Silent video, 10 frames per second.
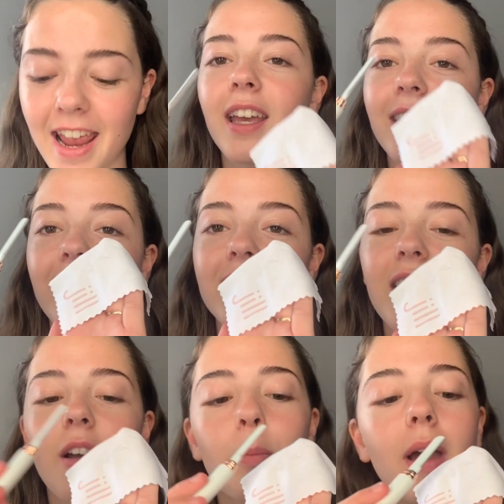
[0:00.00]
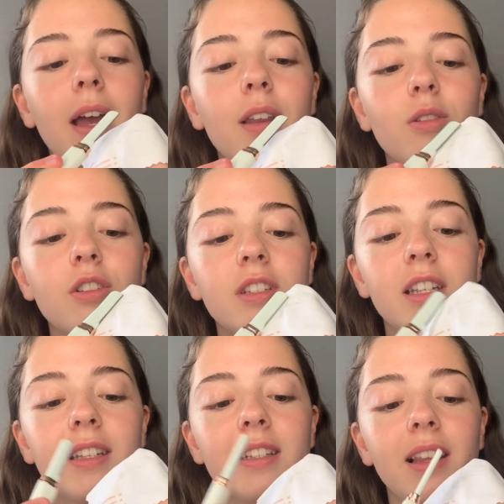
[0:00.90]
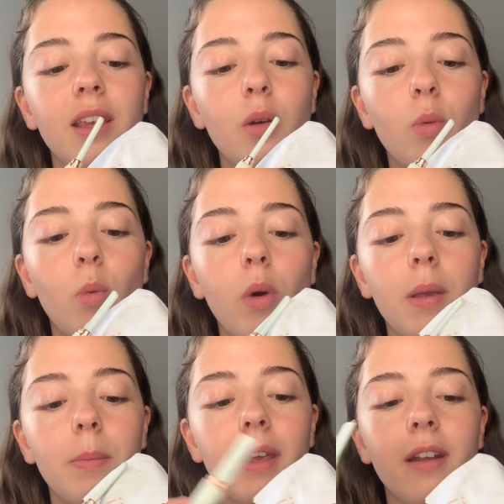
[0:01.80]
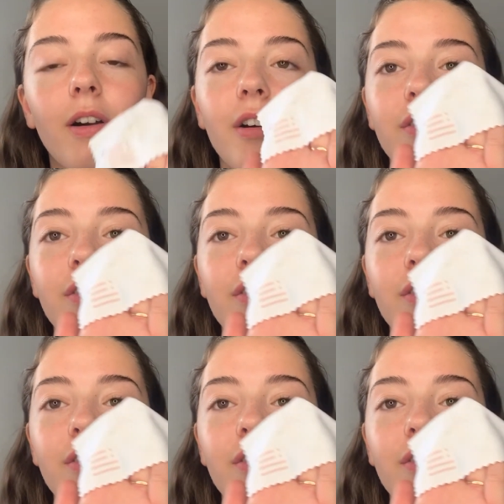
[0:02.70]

And then this gunk pad, you just easily wipe it off.